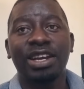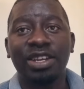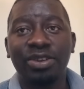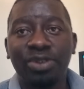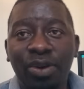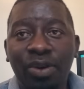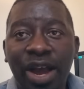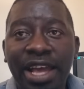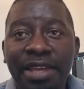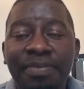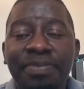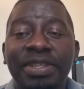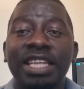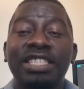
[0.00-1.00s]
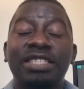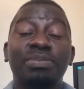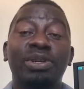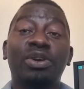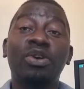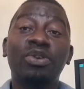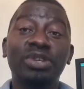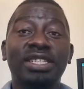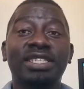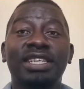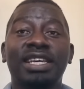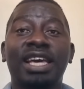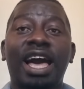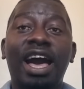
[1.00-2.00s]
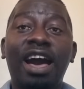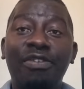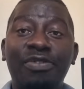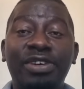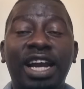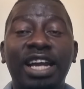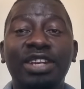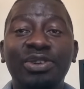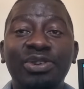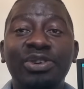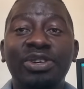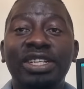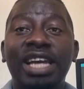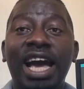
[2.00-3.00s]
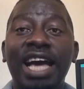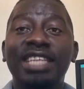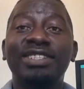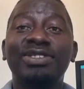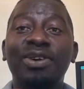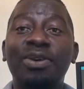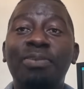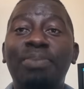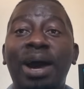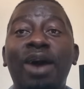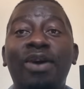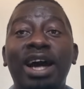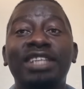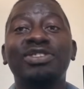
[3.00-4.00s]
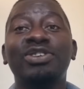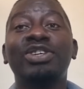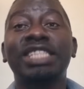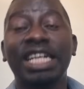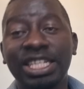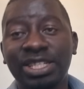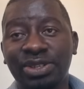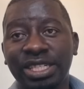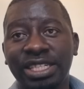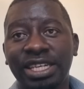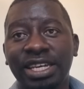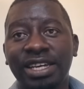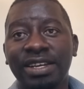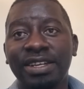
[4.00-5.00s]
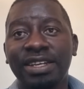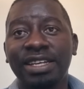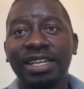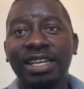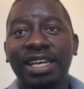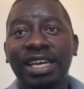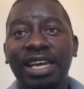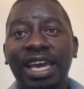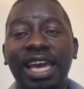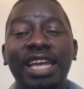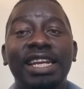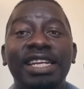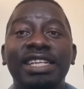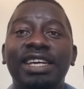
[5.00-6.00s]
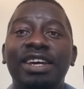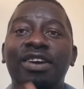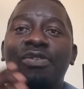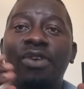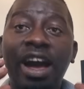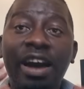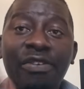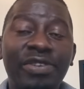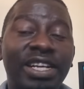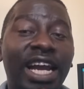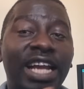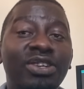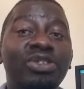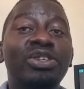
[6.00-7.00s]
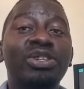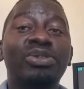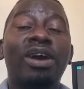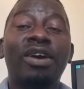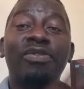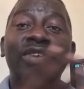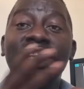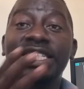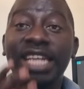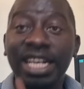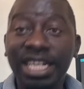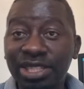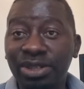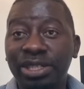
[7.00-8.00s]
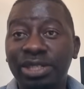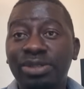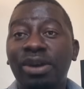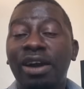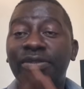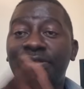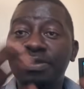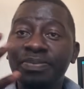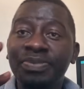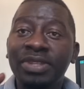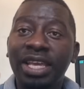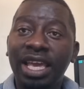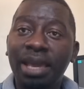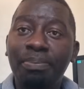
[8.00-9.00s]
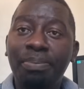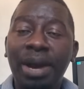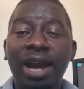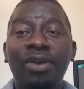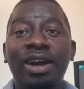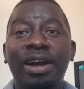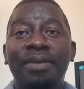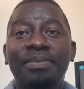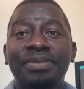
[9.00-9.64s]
You know why? It's because African Union has no power, has no territory. And for African Union to have a territory, to have a power,